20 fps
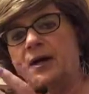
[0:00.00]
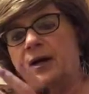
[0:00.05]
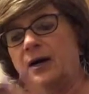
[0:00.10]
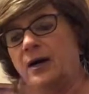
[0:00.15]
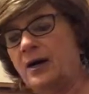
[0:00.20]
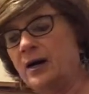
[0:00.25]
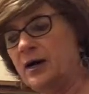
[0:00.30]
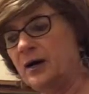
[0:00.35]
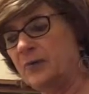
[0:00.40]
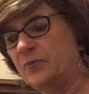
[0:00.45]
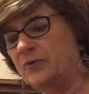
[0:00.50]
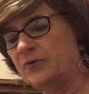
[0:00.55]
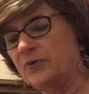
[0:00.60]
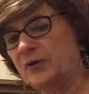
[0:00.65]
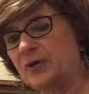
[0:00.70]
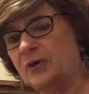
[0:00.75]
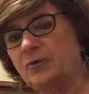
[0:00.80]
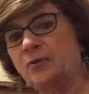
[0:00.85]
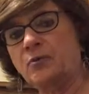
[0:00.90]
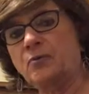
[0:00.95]
so
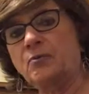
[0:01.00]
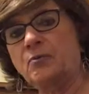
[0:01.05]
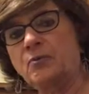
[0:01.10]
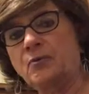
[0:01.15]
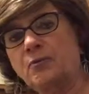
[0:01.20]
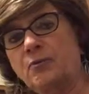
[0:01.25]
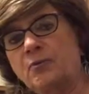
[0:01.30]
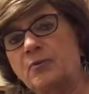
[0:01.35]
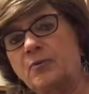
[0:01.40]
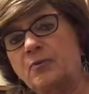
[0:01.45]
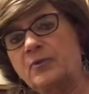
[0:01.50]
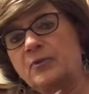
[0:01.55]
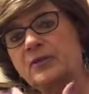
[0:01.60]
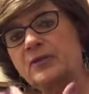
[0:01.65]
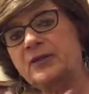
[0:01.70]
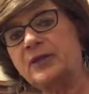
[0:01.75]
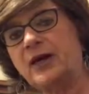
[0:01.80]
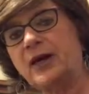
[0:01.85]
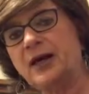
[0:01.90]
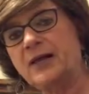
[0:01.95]
there's a little more room.
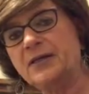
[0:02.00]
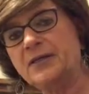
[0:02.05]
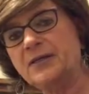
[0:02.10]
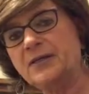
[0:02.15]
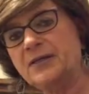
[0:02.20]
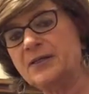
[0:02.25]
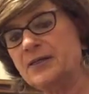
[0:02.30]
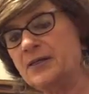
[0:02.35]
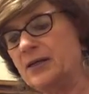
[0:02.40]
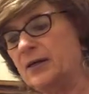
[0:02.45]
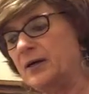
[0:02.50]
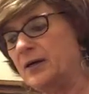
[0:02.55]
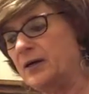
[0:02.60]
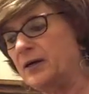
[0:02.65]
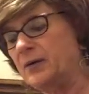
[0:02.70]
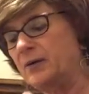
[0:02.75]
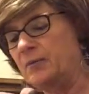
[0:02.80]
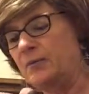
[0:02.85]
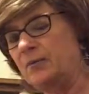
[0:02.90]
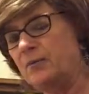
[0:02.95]
Let the ice
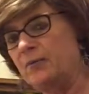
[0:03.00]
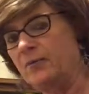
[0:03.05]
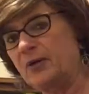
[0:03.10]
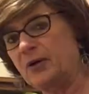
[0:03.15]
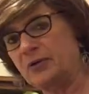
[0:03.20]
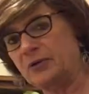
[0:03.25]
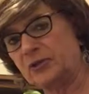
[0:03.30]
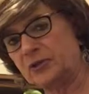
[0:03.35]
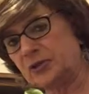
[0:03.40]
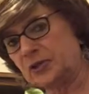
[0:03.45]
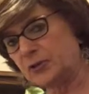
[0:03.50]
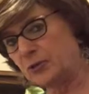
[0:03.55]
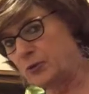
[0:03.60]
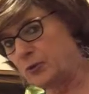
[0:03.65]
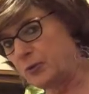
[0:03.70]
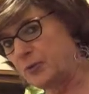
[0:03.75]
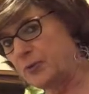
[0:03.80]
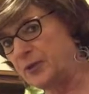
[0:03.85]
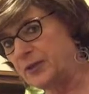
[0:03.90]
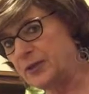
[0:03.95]
melt just a
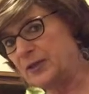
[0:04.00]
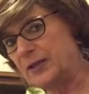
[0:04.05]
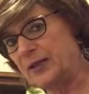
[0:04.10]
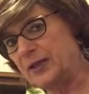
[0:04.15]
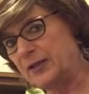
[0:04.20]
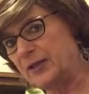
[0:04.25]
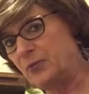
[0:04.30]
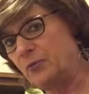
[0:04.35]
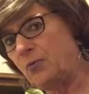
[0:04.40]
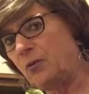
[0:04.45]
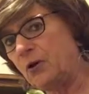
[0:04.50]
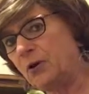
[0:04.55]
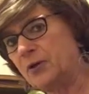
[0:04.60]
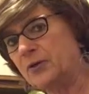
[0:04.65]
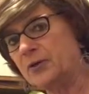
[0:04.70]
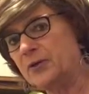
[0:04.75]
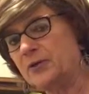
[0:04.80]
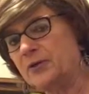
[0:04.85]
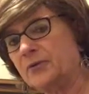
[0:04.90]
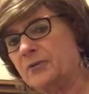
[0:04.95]
little bit. Add the
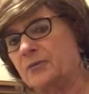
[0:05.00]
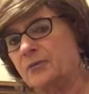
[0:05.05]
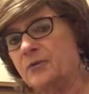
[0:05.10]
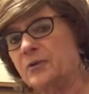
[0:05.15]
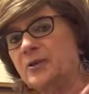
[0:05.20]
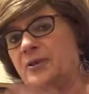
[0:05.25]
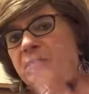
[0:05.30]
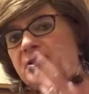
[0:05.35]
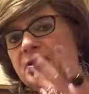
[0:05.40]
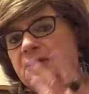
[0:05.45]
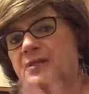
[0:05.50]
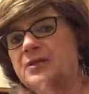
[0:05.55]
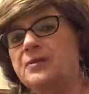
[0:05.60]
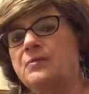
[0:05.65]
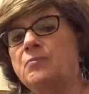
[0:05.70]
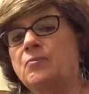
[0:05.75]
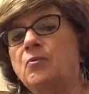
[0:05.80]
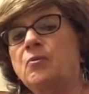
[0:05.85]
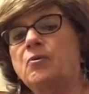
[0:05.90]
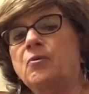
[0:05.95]
water to release
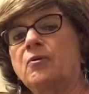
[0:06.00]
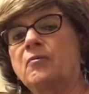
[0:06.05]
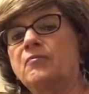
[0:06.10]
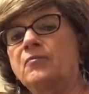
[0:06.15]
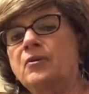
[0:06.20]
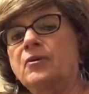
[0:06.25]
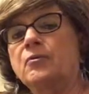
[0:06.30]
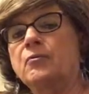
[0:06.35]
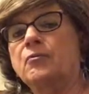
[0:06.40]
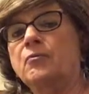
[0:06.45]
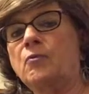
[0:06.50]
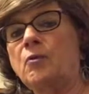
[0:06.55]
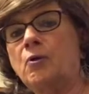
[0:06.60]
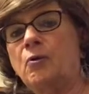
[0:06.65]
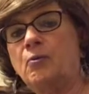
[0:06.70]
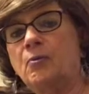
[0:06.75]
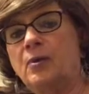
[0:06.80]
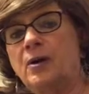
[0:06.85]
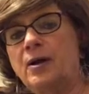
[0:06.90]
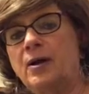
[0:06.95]
more of the
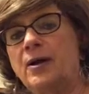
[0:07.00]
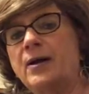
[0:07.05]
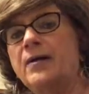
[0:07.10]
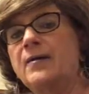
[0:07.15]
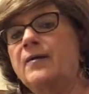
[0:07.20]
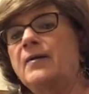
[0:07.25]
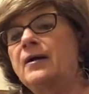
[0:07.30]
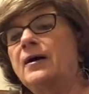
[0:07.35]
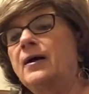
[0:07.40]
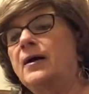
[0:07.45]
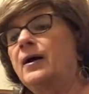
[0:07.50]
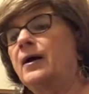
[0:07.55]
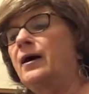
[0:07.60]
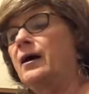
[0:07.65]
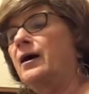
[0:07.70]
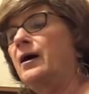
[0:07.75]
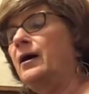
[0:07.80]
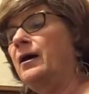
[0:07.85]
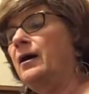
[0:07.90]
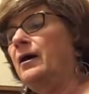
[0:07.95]
aroma,
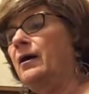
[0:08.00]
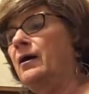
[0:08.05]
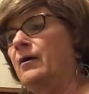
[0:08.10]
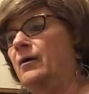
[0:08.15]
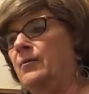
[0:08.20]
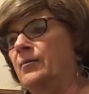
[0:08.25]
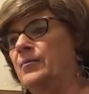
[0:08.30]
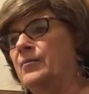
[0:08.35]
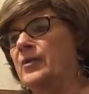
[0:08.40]
and